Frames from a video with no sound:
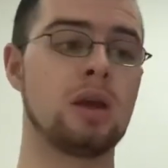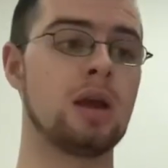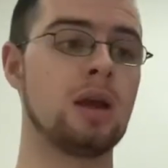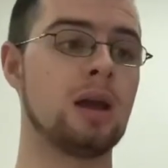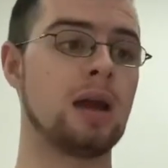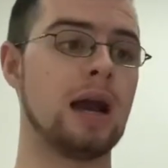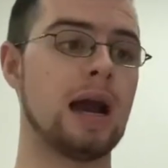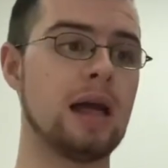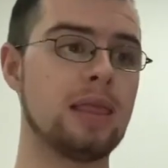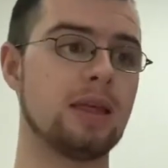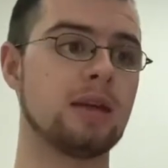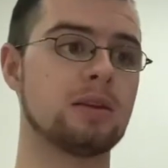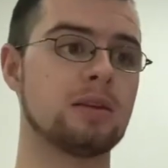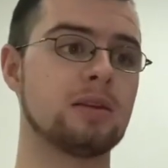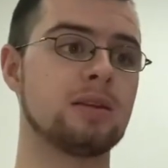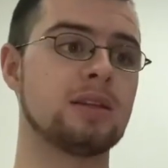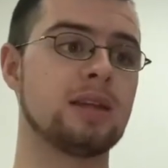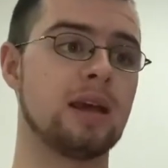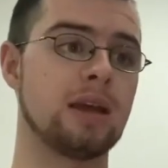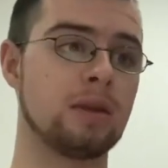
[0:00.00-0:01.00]
At the end of
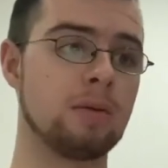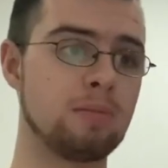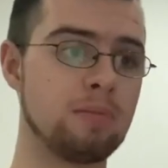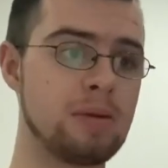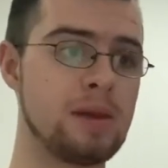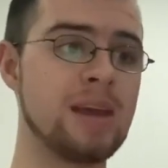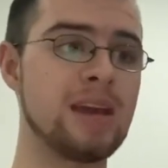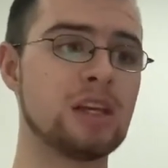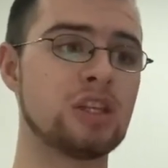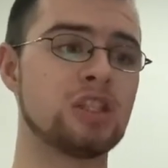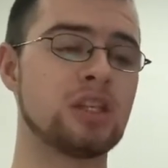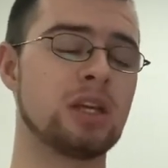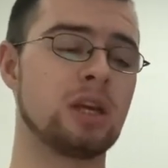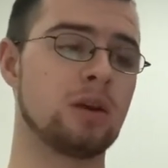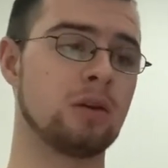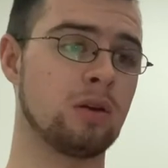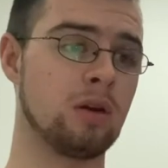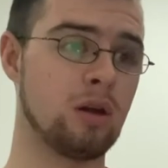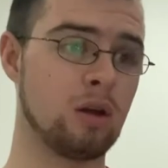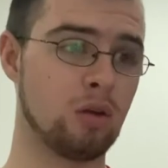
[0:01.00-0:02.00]
the day,
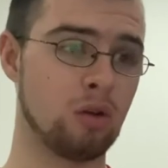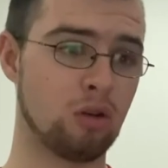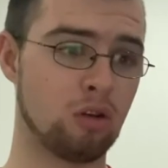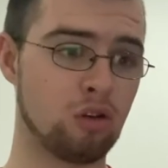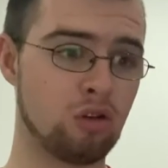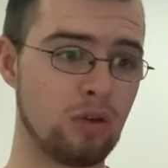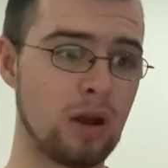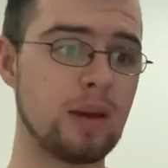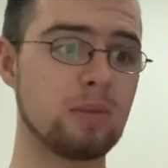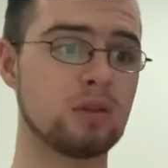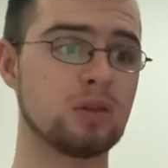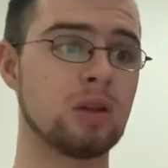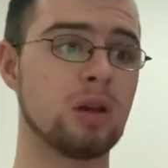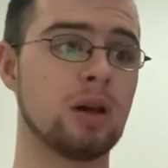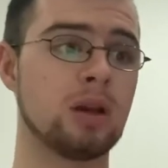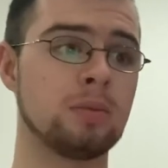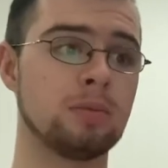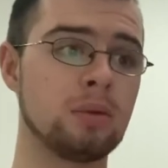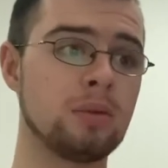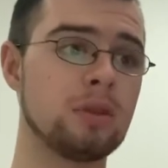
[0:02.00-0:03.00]
PSG are a crap
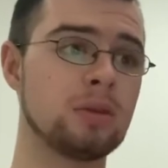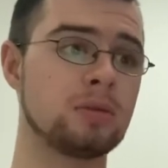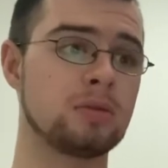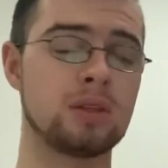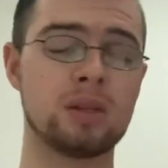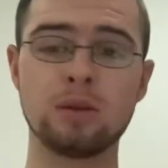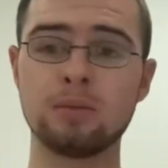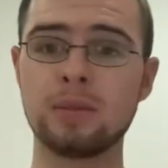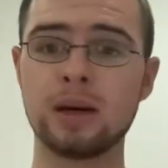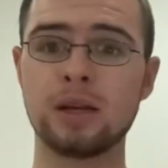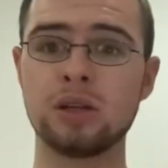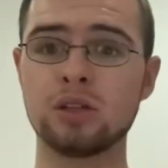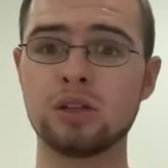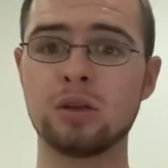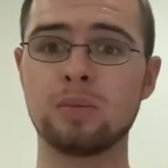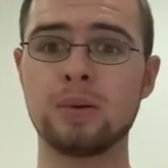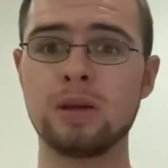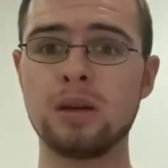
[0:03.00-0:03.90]
side, but they still managed to beat